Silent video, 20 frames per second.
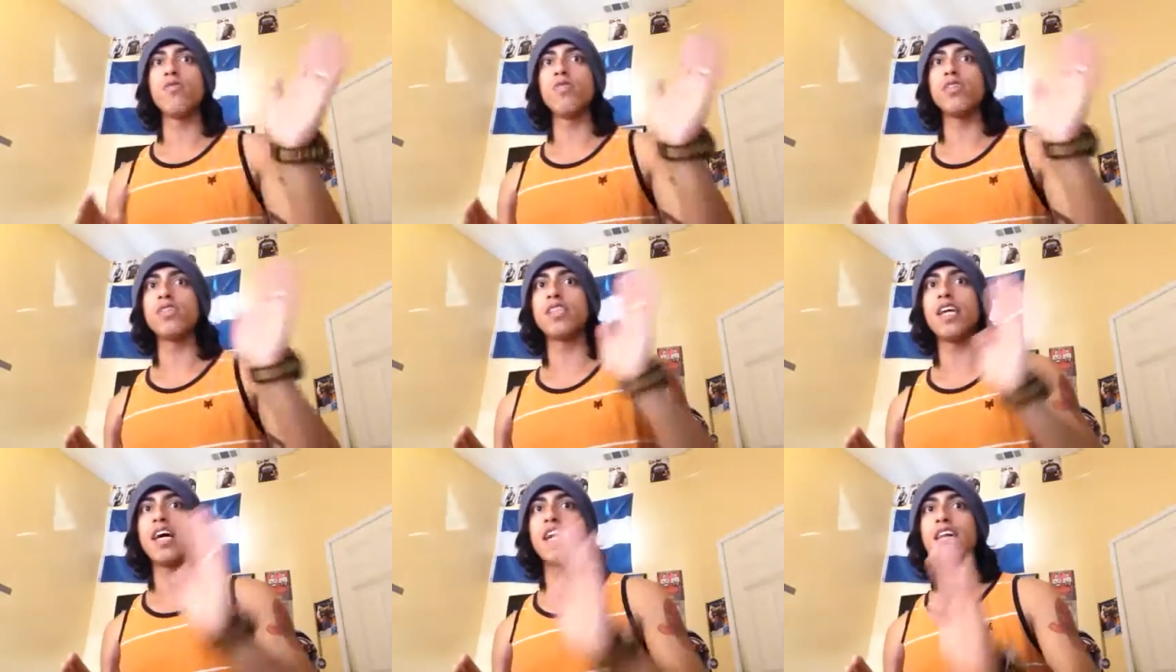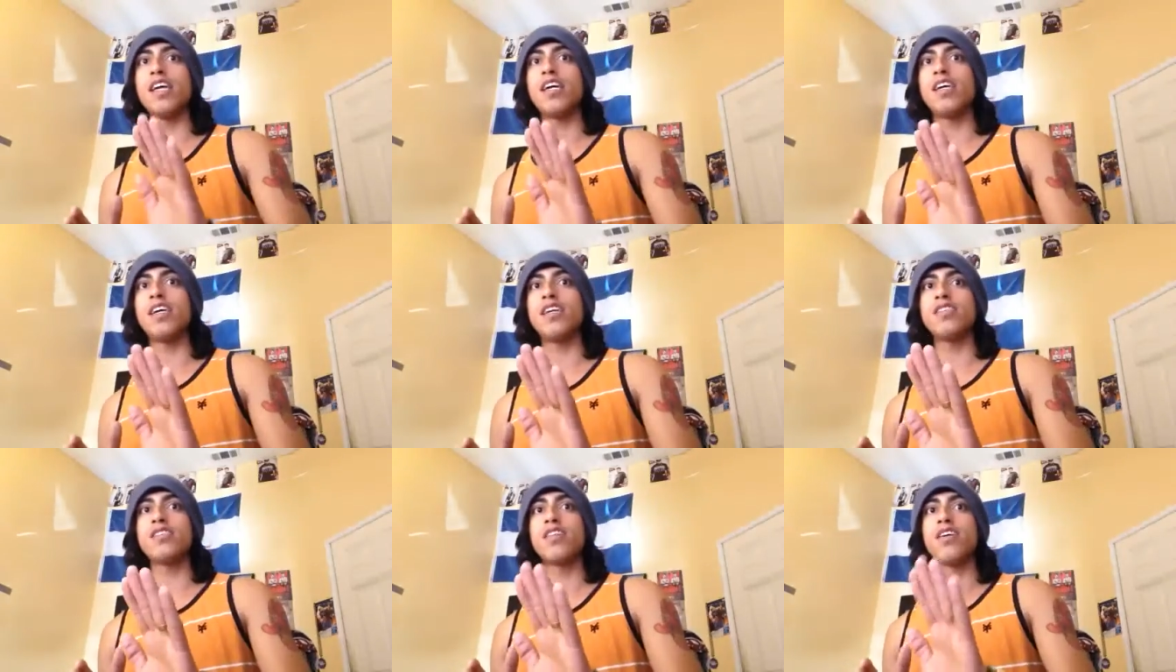was that
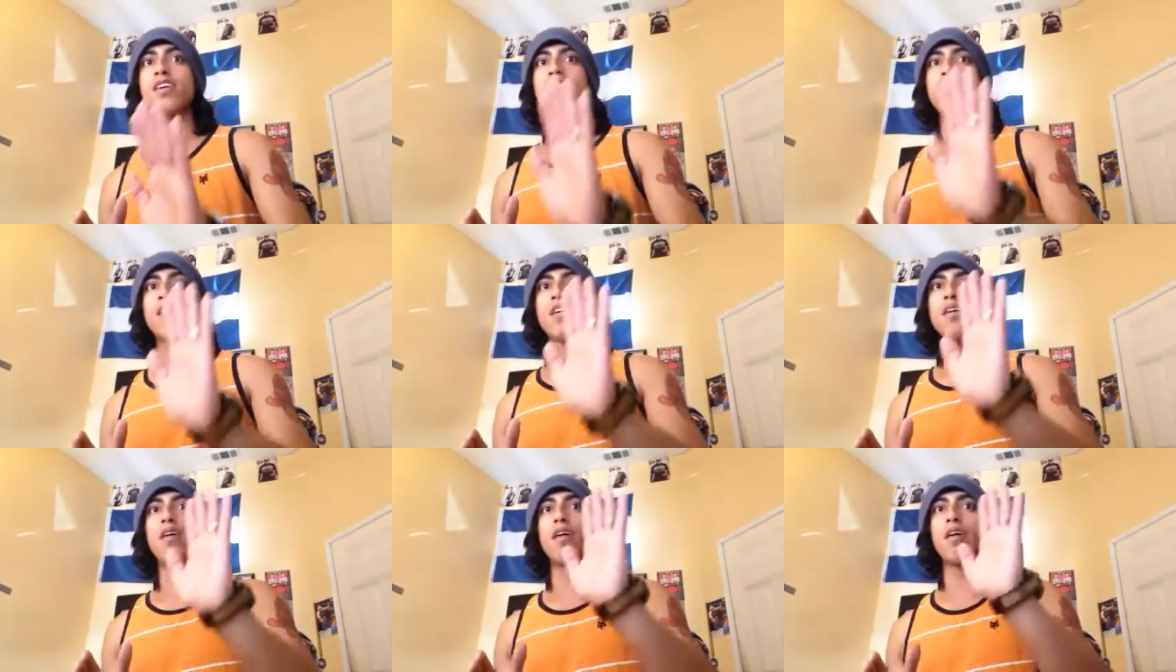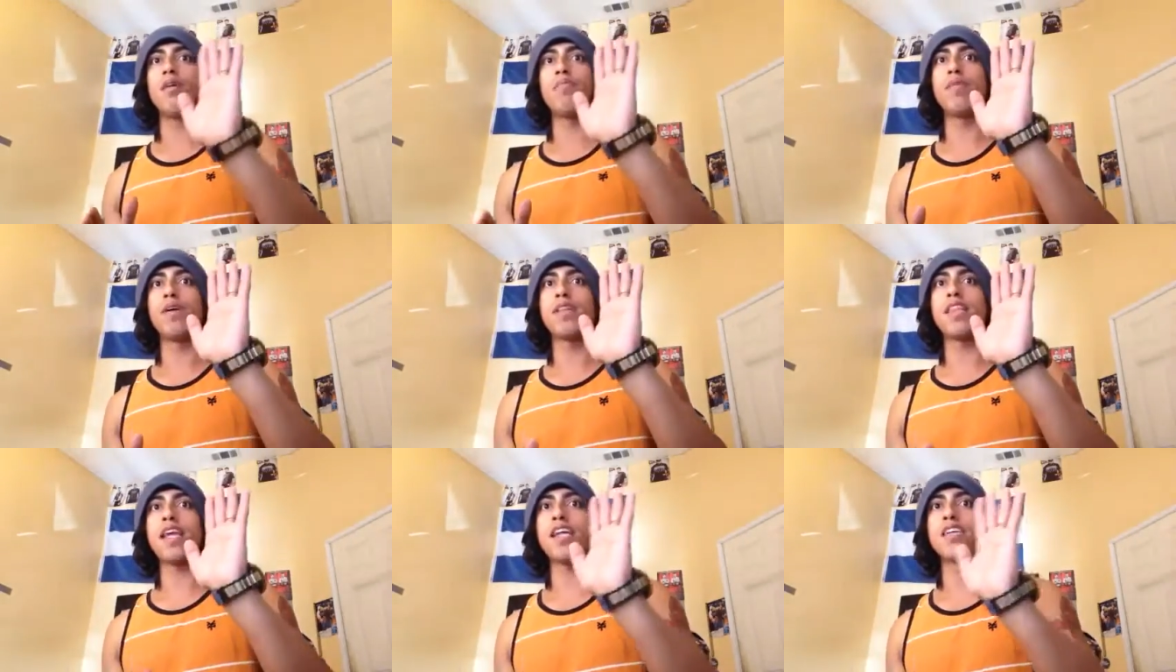is uh,
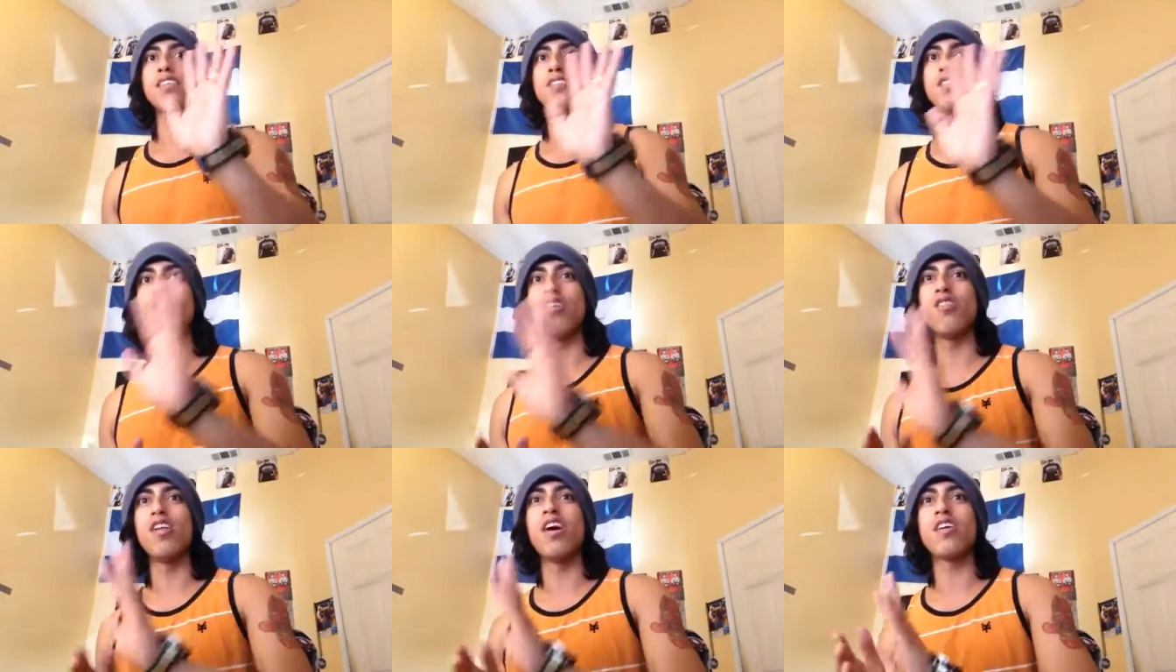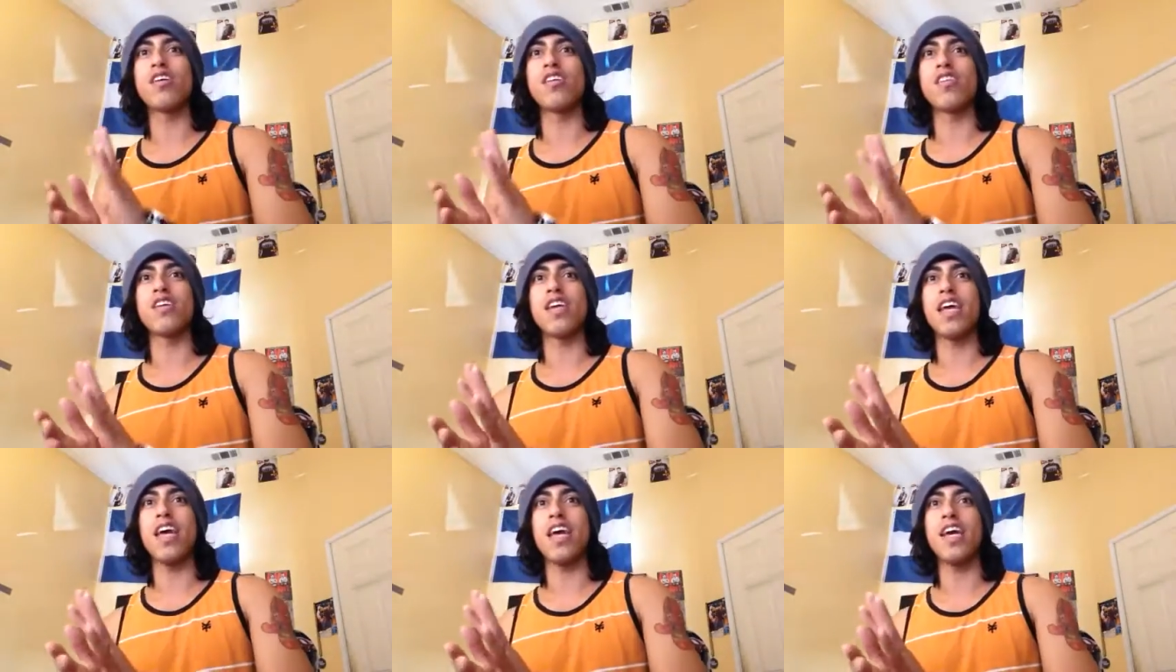but that is no longer
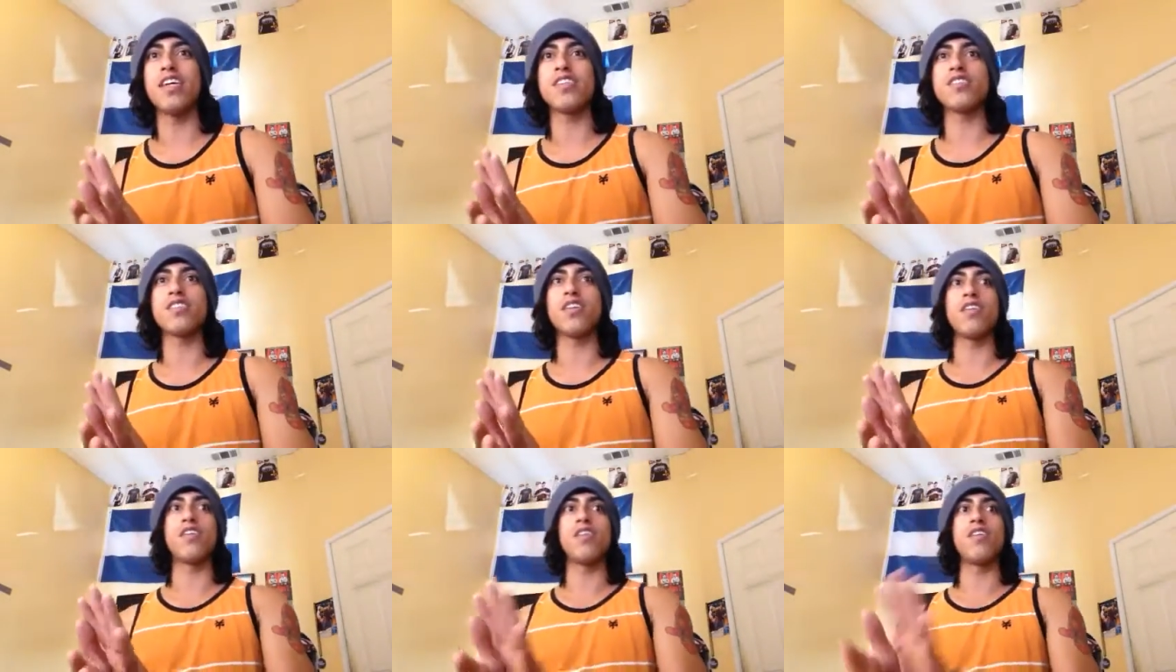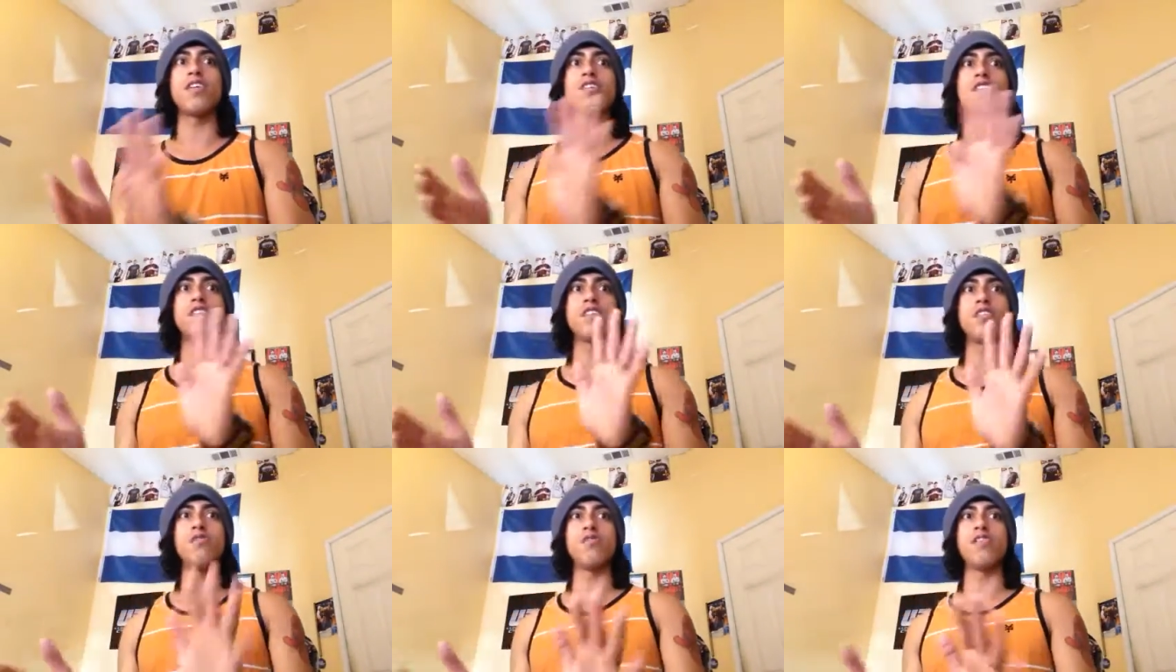the case under
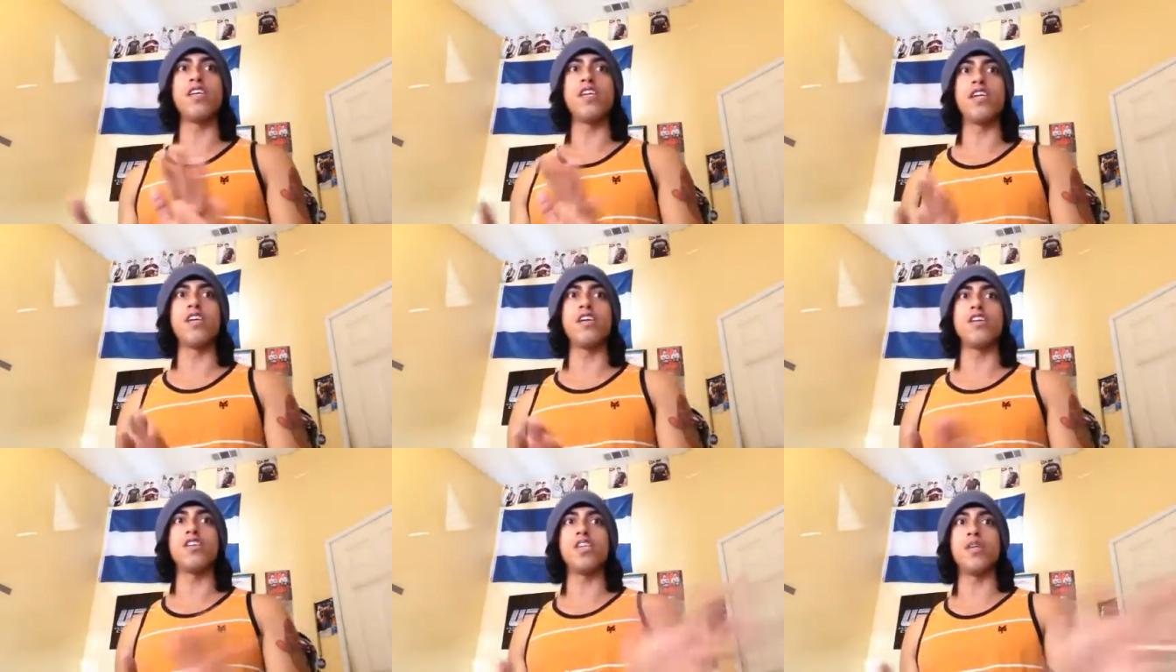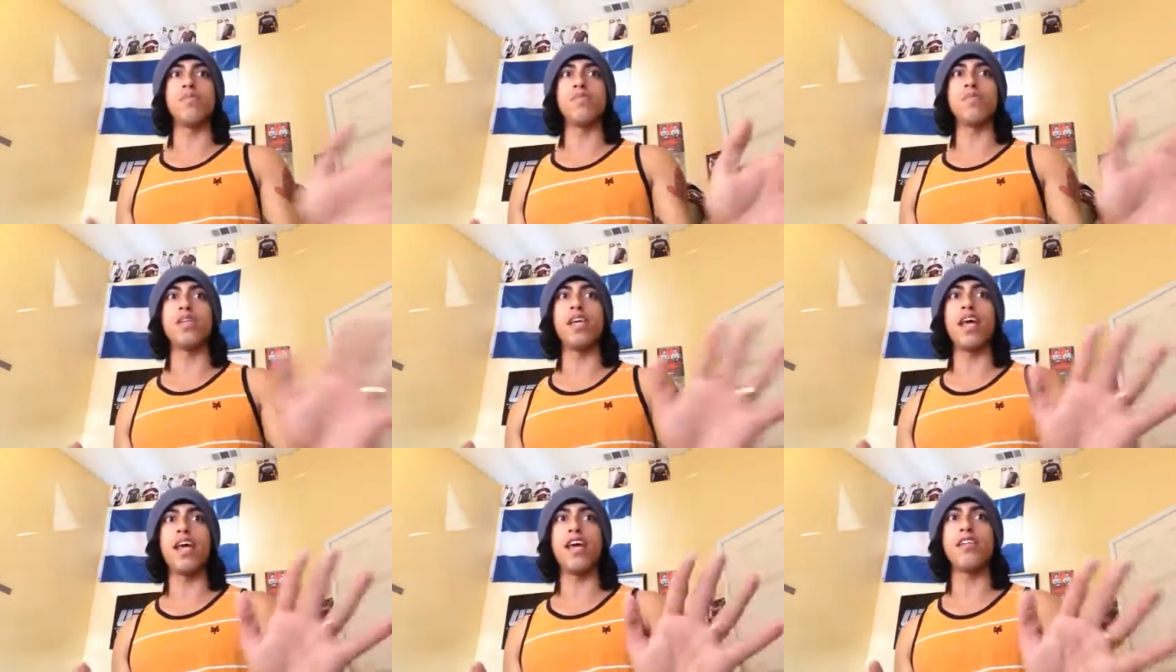its new leader,
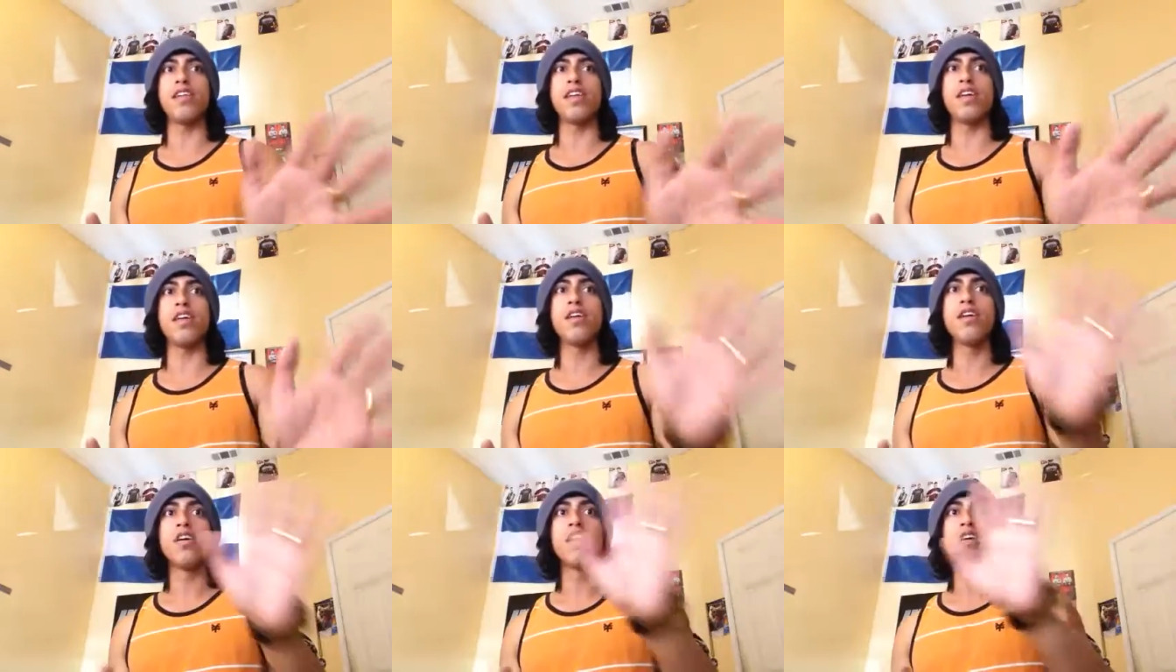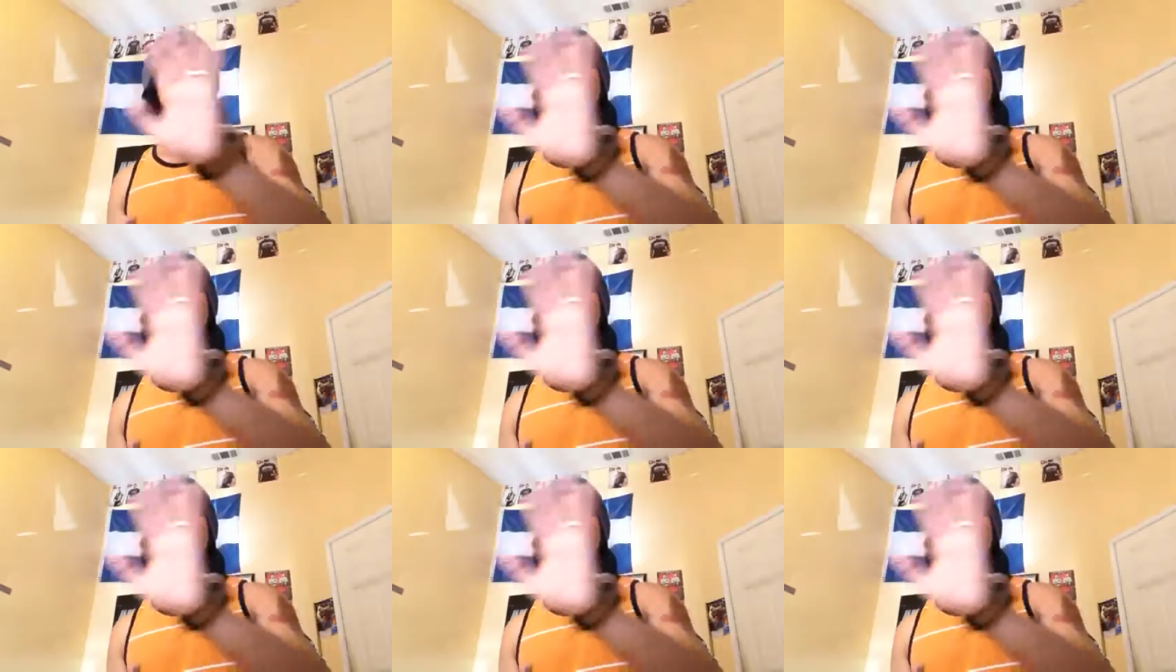Jim Daly.